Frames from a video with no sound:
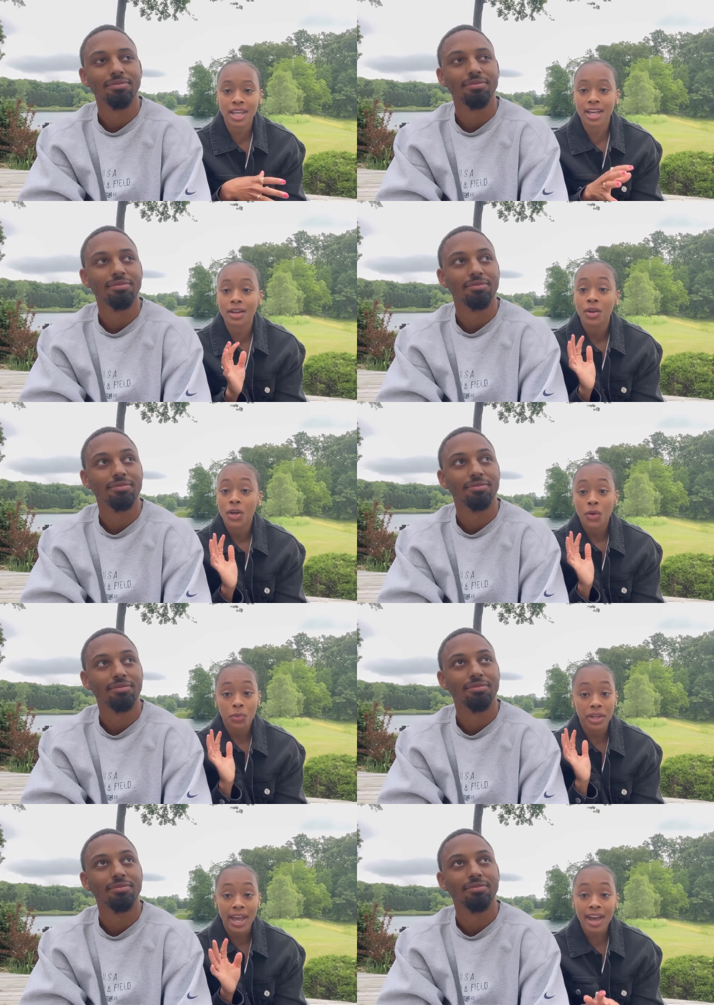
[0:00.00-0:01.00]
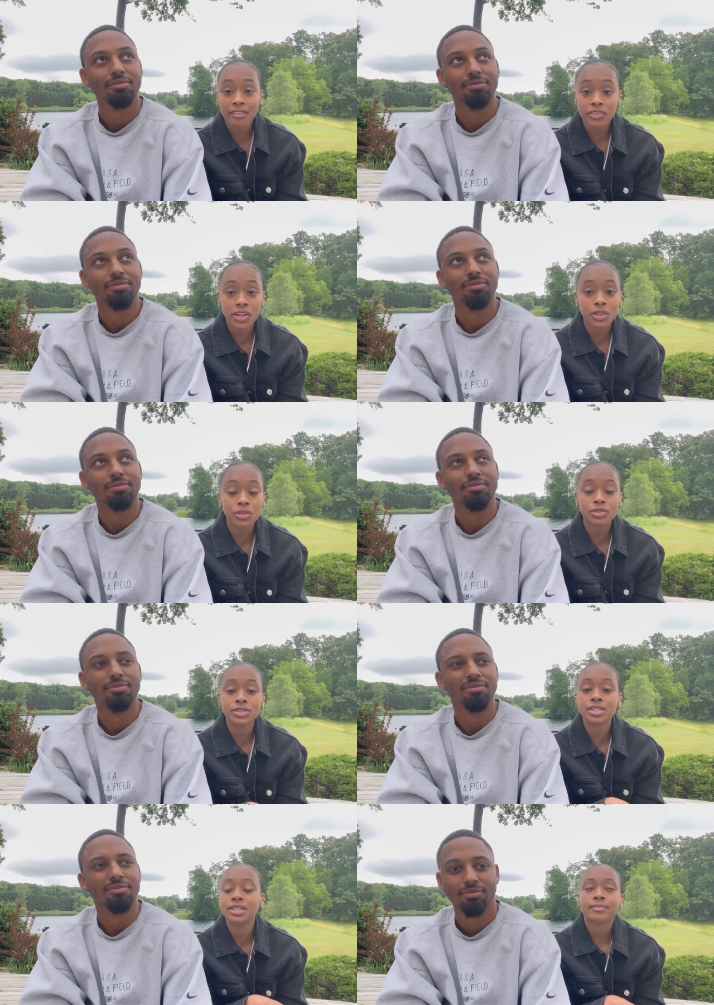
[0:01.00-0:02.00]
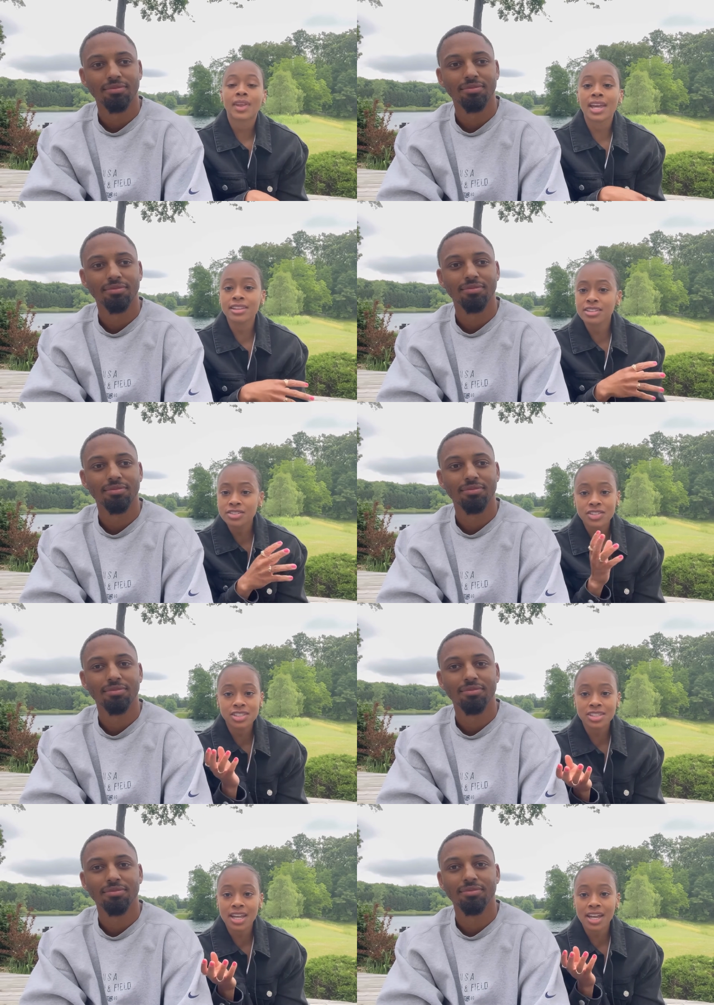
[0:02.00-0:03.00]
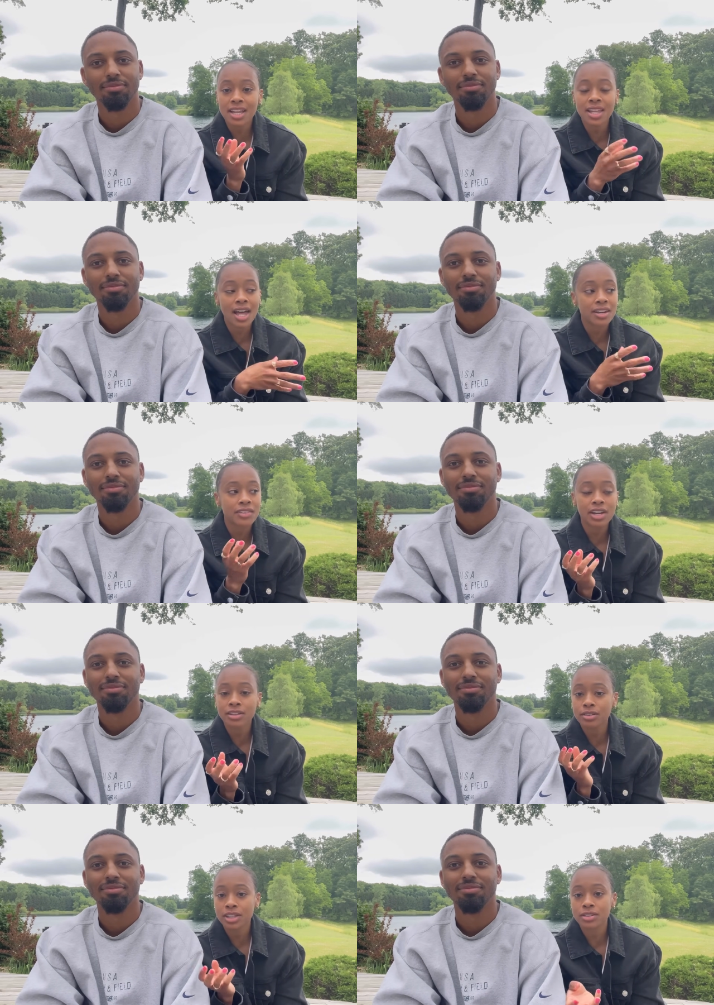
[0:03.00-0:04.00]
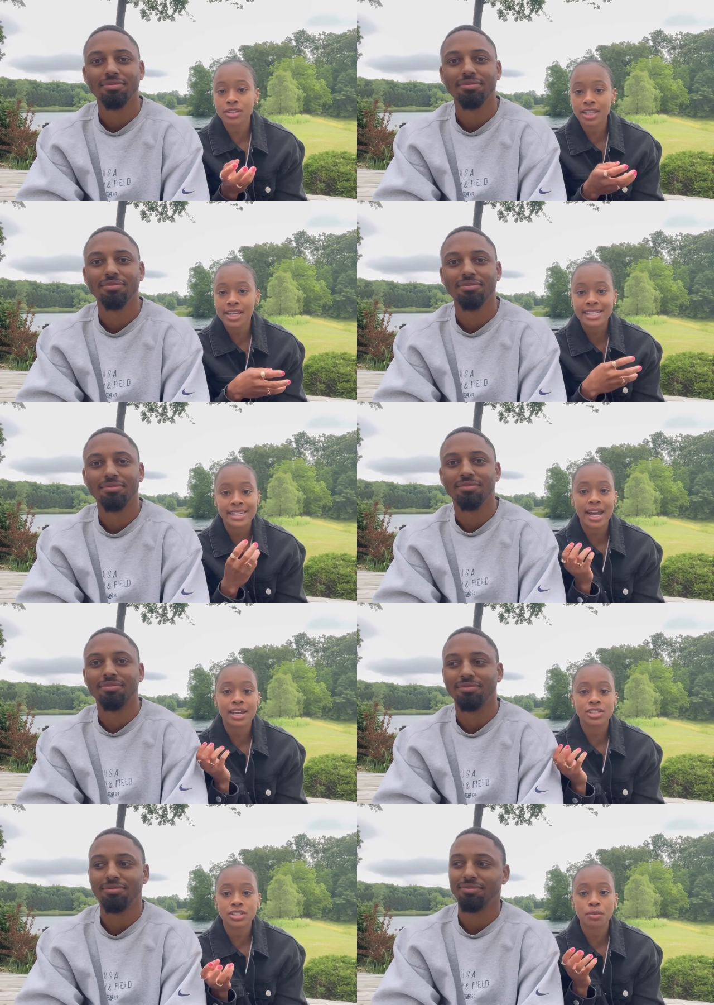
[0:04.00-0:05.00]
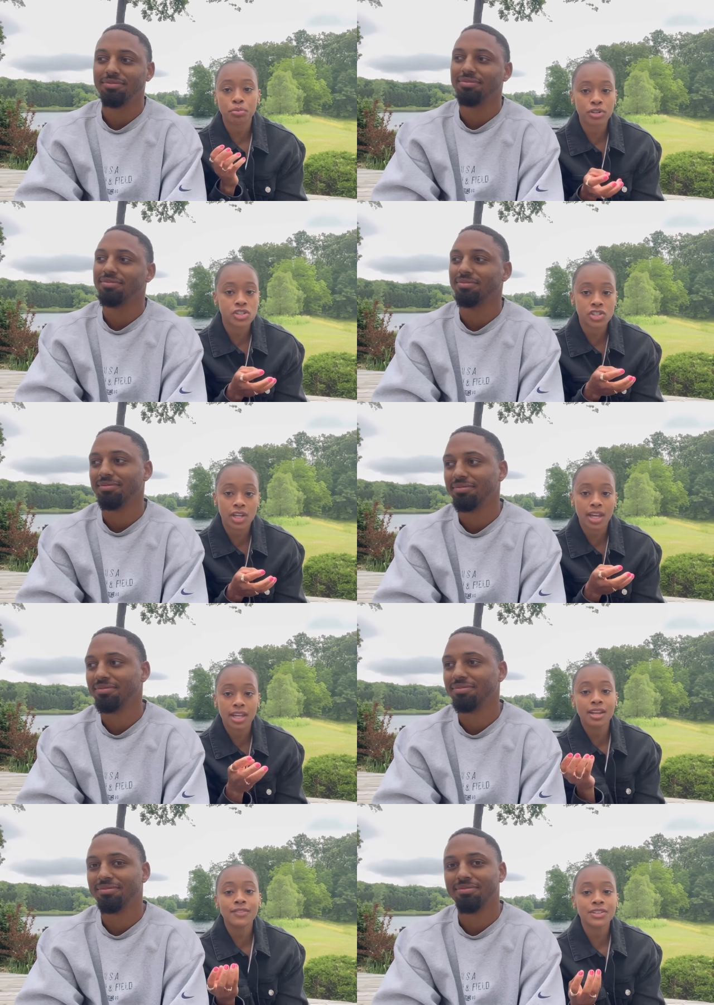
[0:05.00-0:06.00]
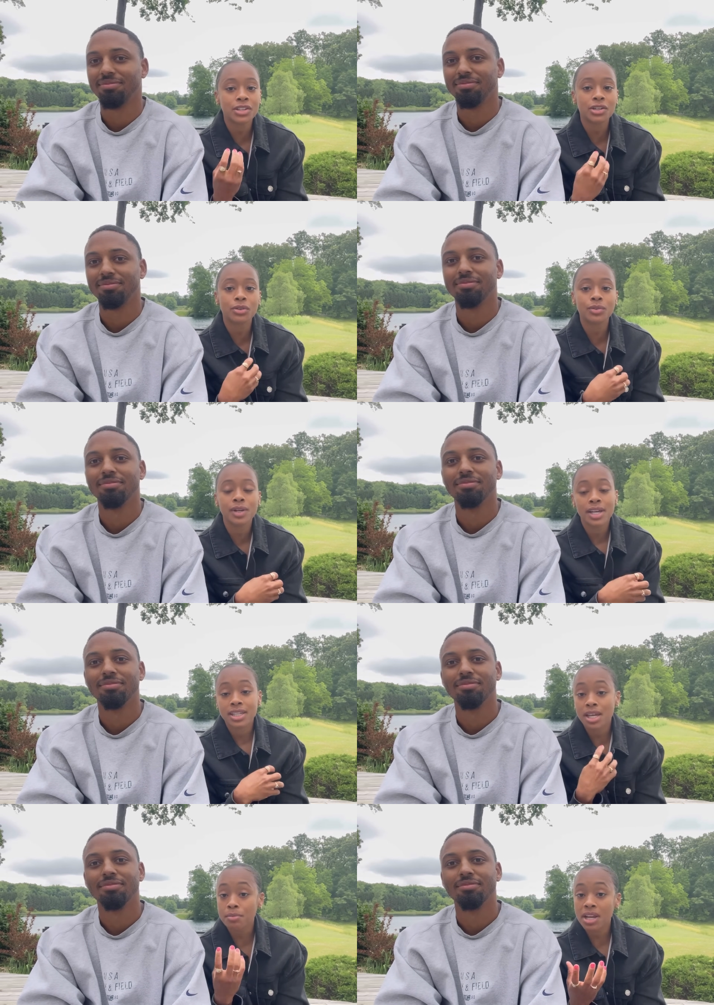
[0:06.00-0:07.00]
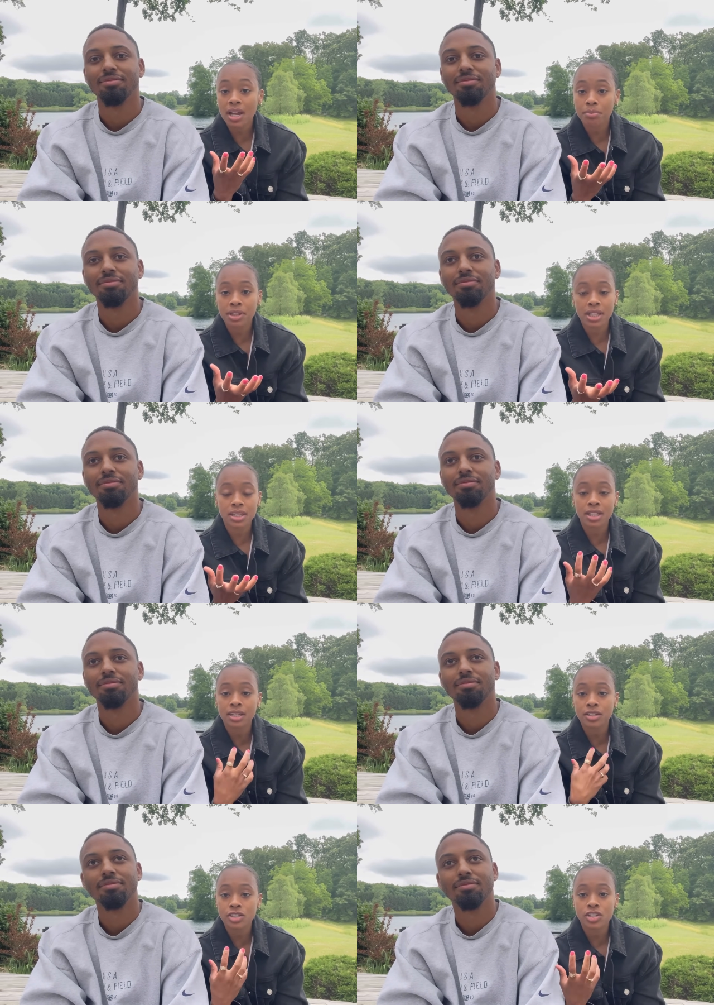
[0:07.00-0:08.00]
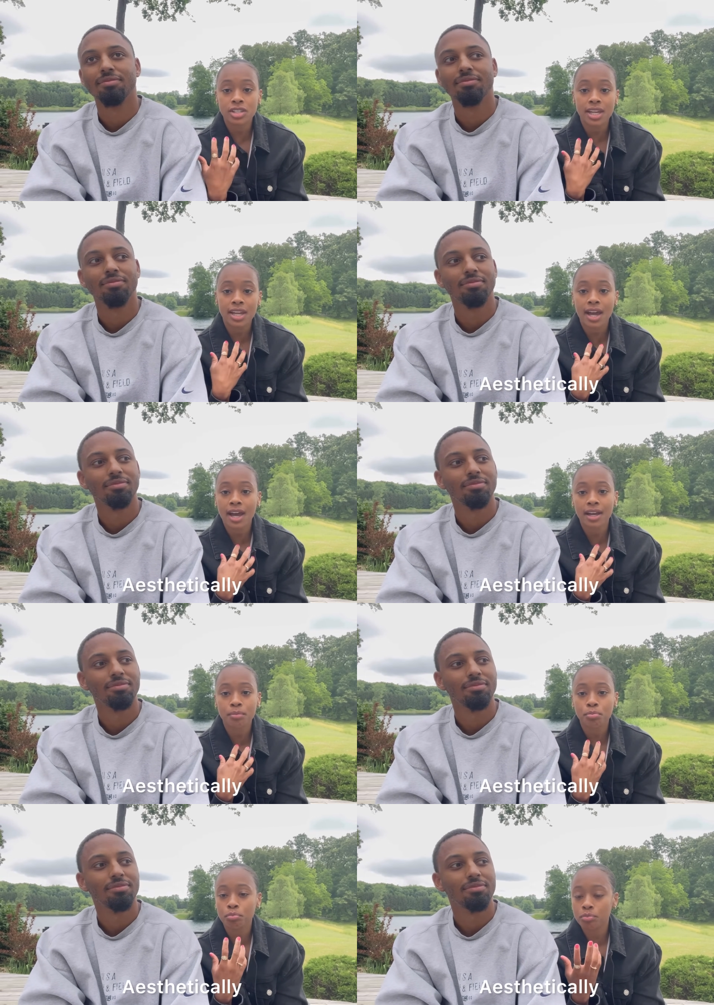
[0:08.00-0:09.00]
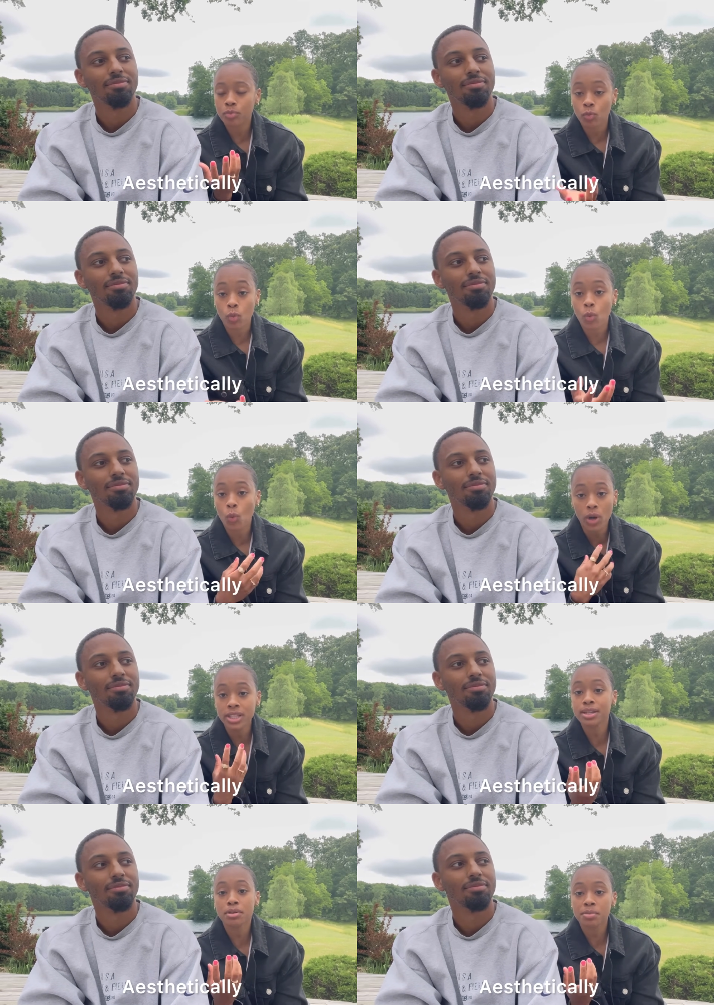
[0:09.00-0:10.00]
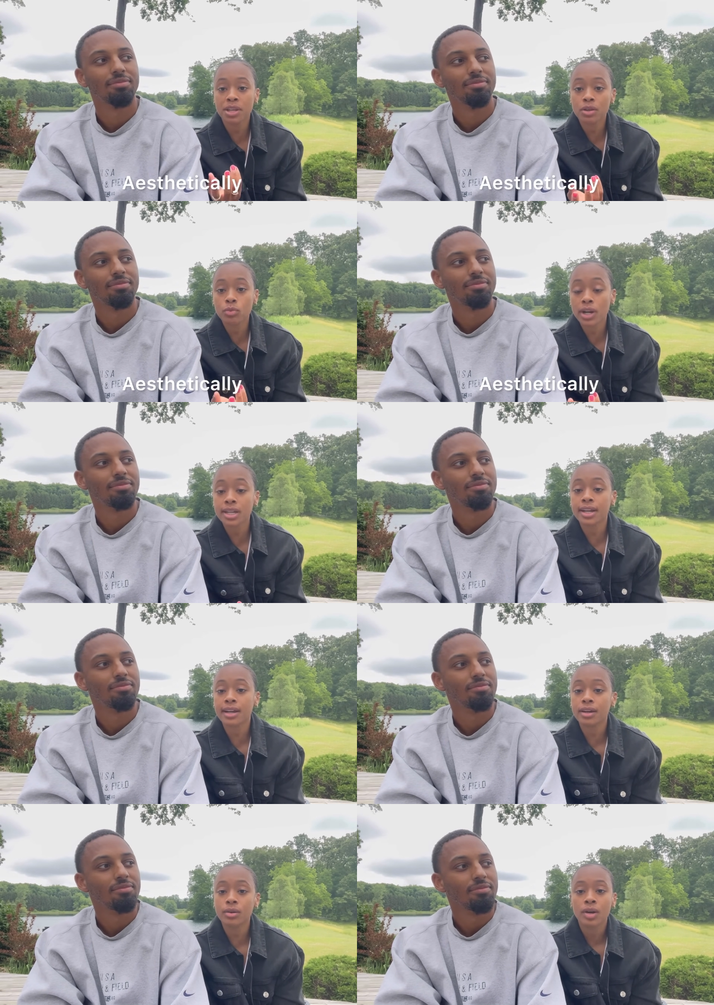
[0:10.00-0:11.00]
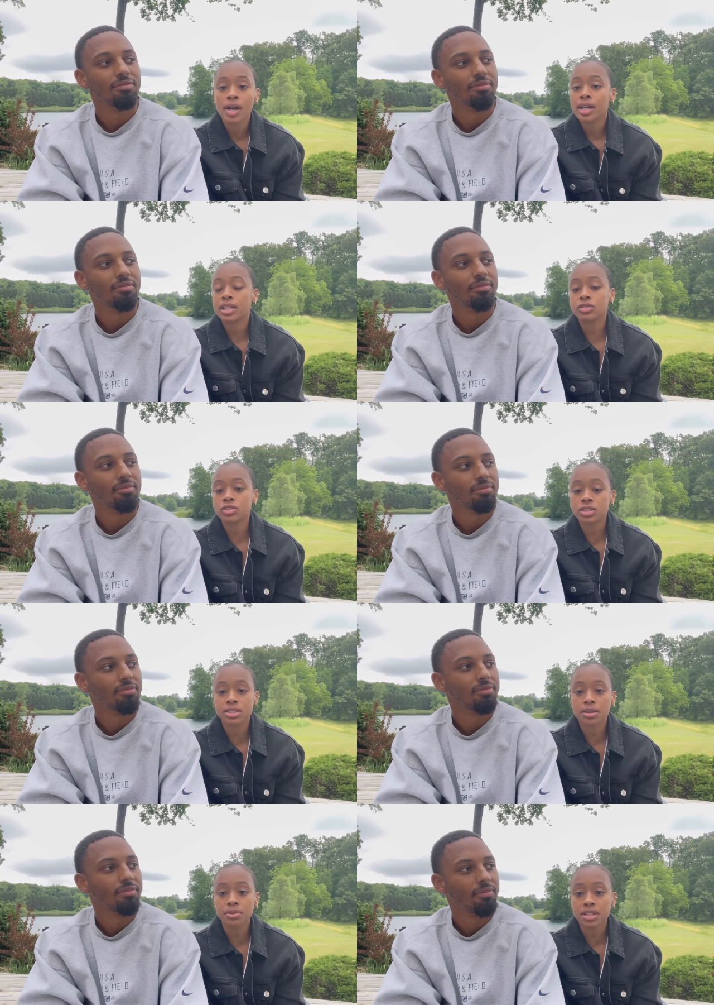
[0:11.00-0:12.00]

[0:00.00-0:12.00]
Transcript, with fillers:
Speaker 1: that we have those. And there's just like a lot of other little things that I just appreciate, even though they may not be in the condition that I want them to be right now. There's just something